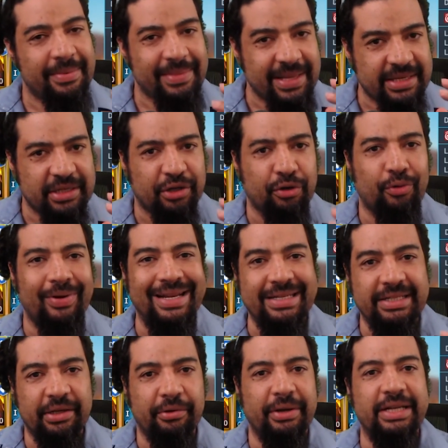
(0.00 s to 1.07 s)
I mean, that's a
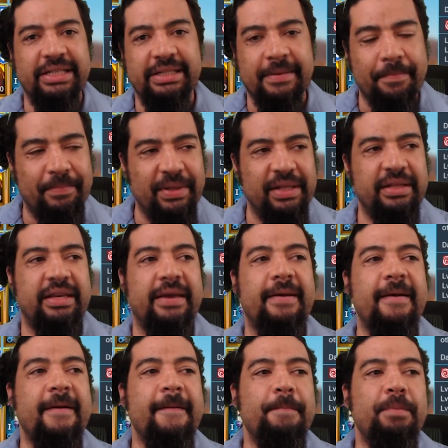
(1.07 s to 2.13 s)
crazy, crazy
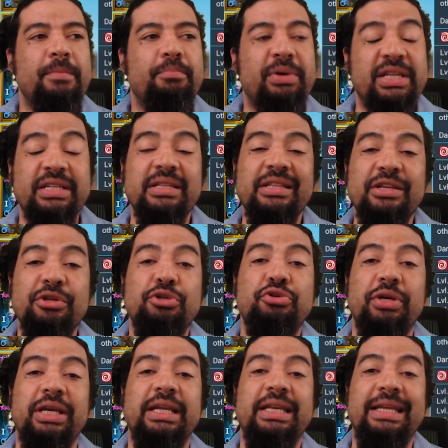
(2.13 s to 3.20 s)
ability, but it's a little
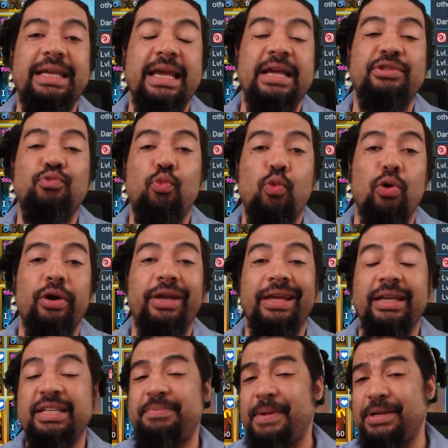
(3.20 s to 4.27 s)
tricky to get
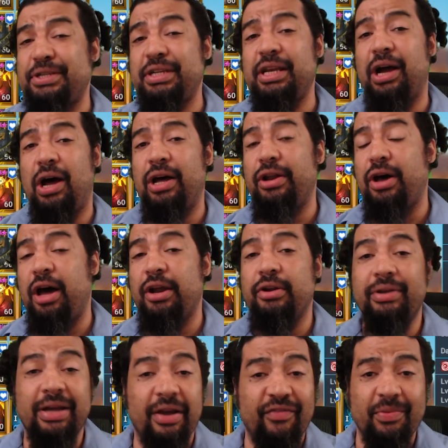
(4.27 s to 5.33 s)
working, especially on
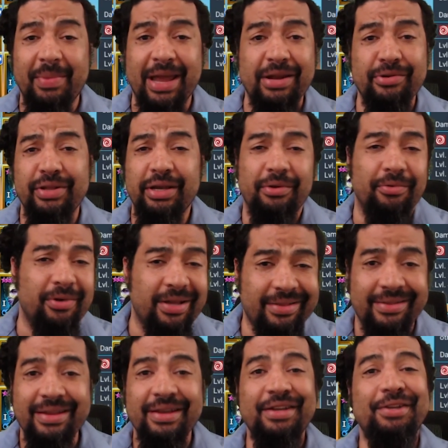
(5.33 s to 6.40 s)
auto. Now, if you're manually a
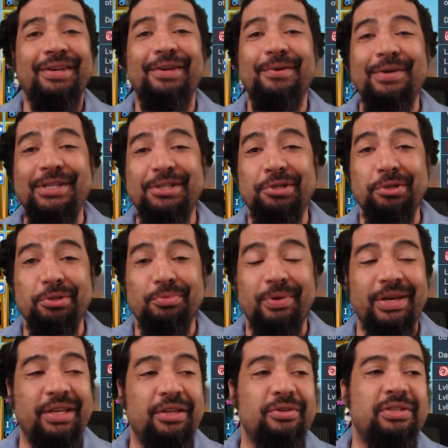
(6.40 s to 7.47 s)
run, you can always choose
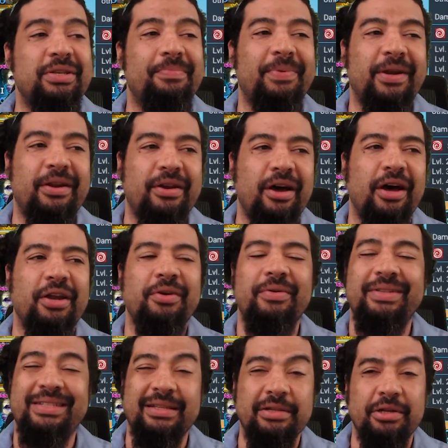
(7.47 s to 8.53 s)
when to use it, but on auto,
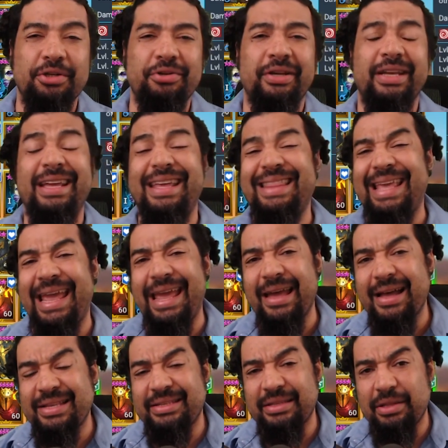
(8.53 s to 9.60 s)
it's a little tricky, and the
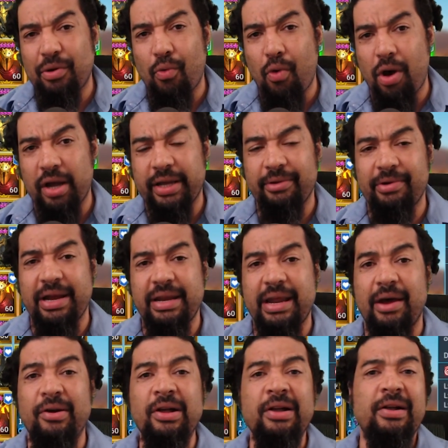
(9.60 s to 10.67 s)
AI is a little wonky right
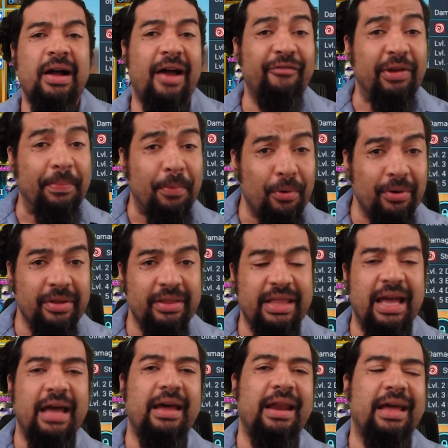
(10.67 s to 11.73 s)
now. I've reported
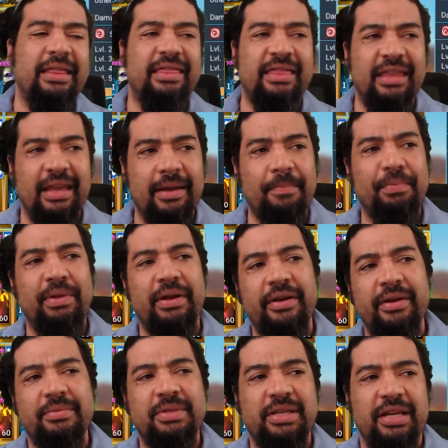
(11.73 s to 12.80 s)
that. I think
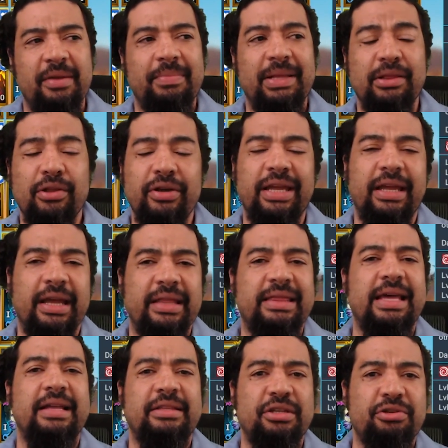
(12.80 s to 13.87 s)
Plarium's going to be looking at
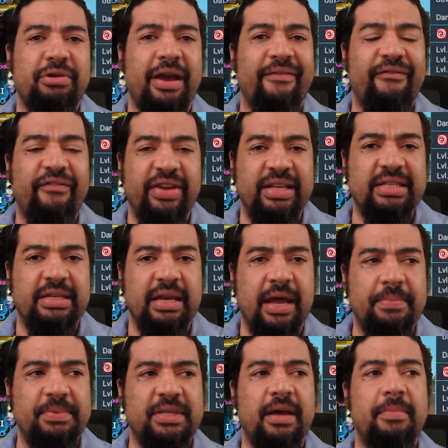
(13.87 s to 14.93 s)
that to try and fix it
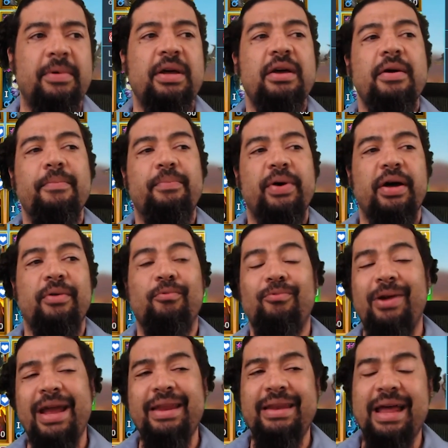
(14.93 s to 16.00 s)
up some, but
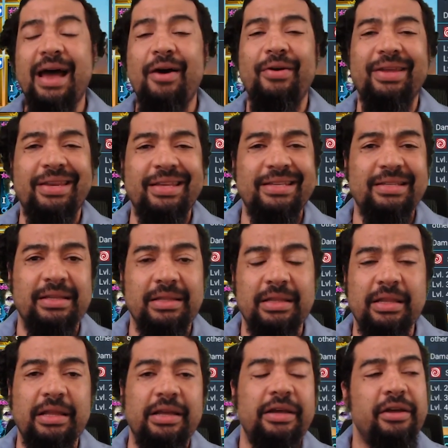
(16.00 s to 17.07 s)
right now it is a
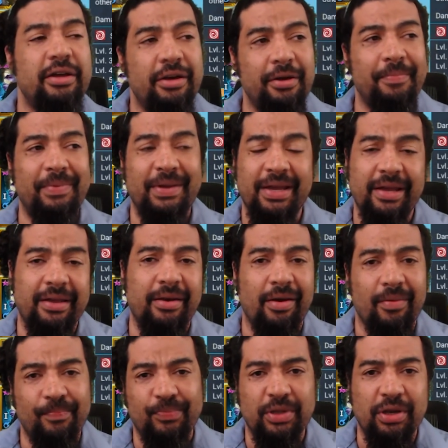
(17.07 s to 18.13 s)
little bit
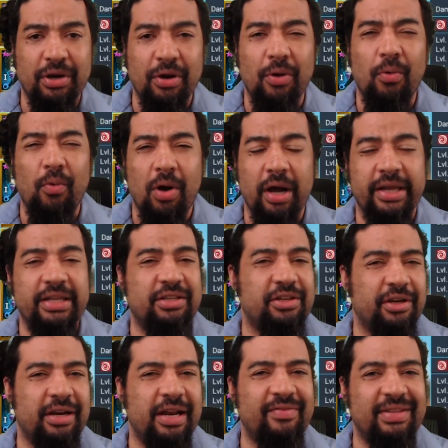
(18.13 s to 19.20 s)
wonky,
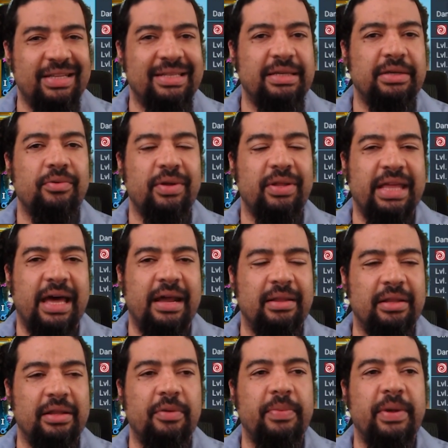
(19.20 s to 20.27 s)
so you're gonna have to deal with that a
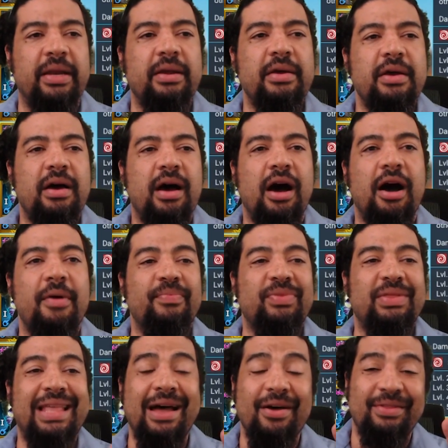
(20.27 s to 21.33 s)
little bit.
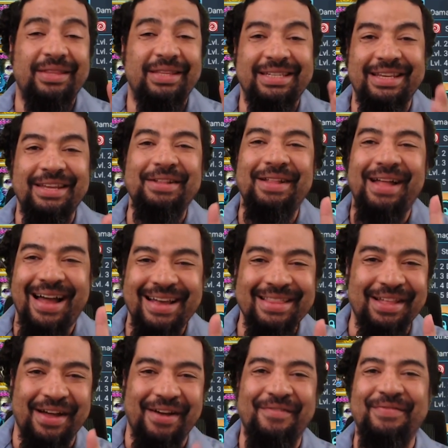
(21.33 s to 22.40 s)
Now, the skill I
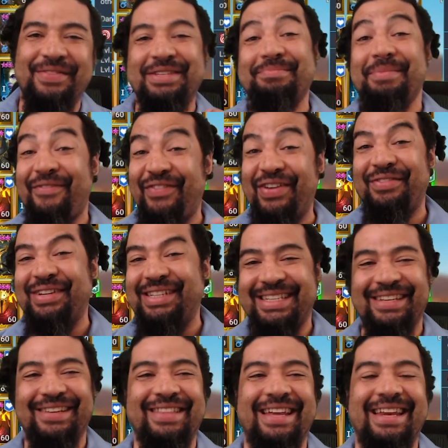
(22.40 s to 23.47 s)
love, this is my favorite
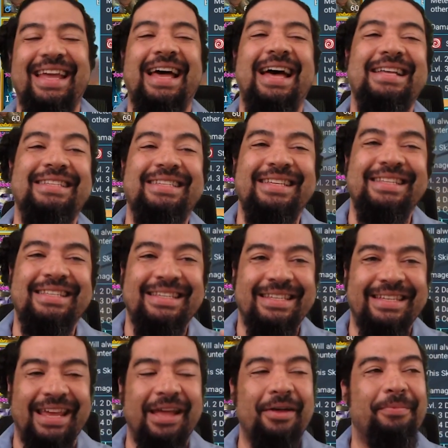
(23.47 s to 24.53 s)
skill that he has, is a
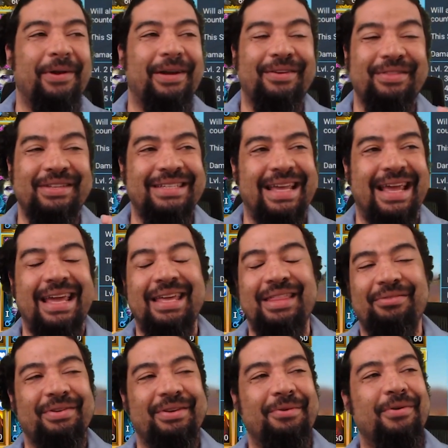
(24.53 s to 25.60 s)
Scale Breaker, this
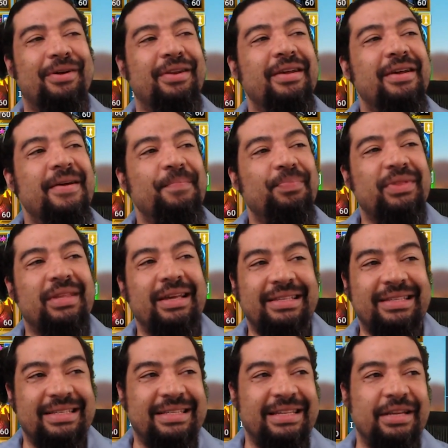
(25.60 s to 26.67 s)
A3 one.
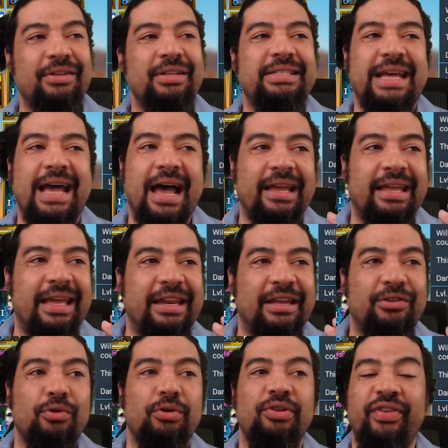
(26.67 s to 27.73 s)
It's a single attack and
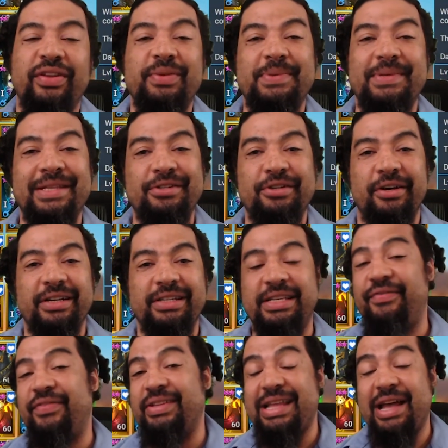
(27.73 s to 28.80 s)
ignores 50% of target
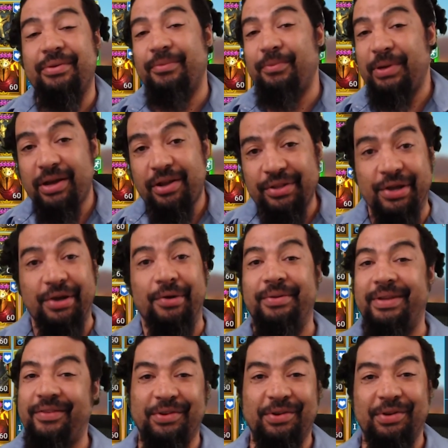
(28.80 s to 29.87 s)
defense. Now, we all know,
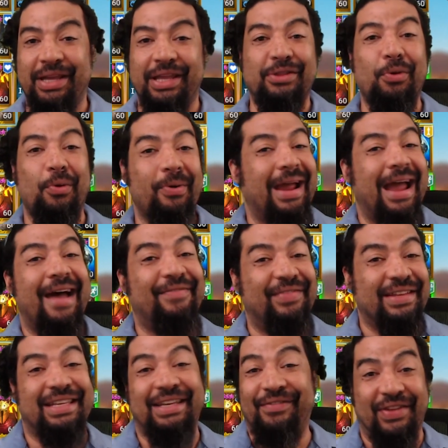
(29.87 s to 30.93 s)
and you ignore half
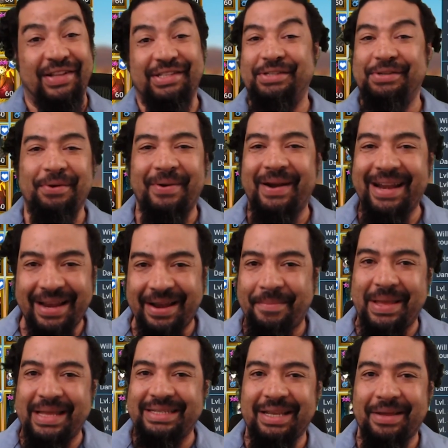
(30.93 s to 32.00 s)
the defense, it's already an
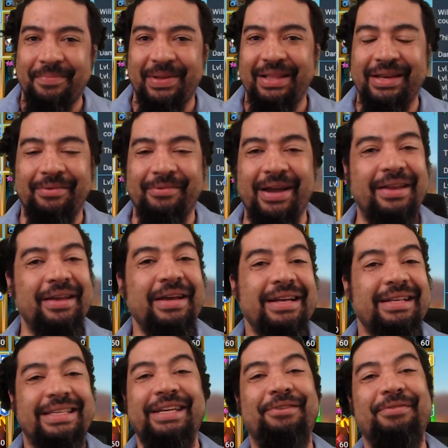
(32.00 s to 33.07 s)
amazing ability, right?
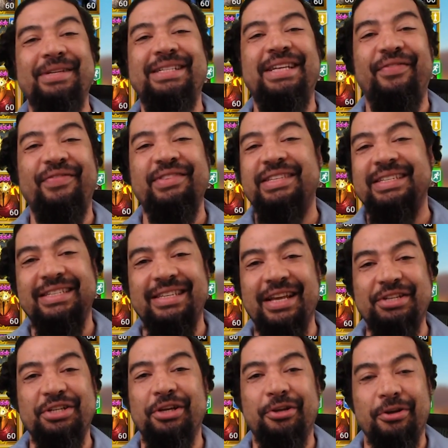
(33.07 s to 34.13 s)
Decreased defense is
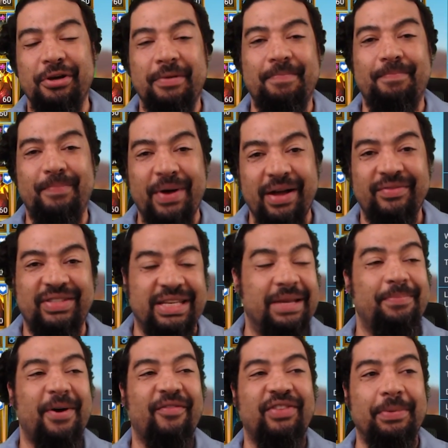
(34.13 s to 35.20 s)
such a good
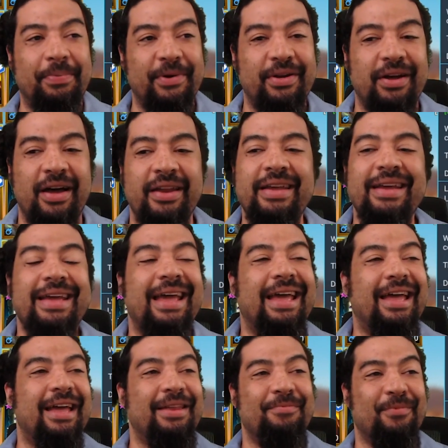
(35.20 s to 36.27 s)
debuff to put on,
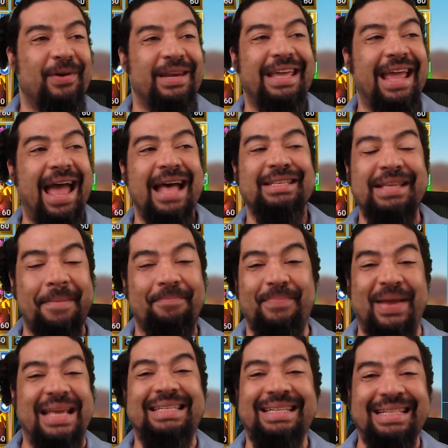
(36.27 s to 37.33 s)
and when he has that
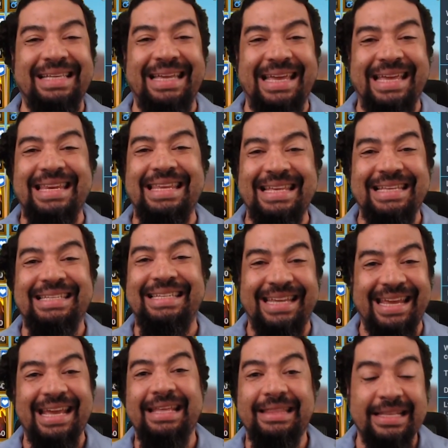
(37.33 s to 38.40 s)
basically in his
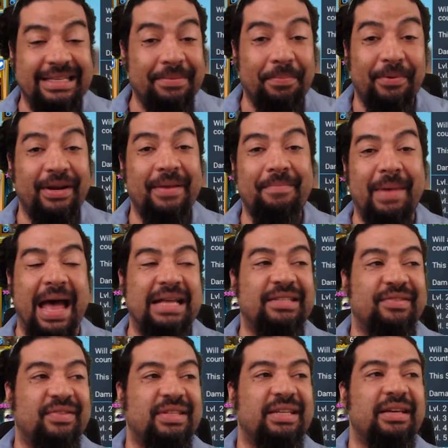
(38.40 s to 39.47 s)
kit, that's a pretty
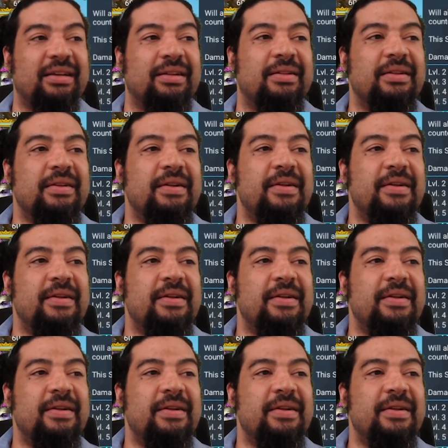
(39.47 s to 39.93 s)
massive skill.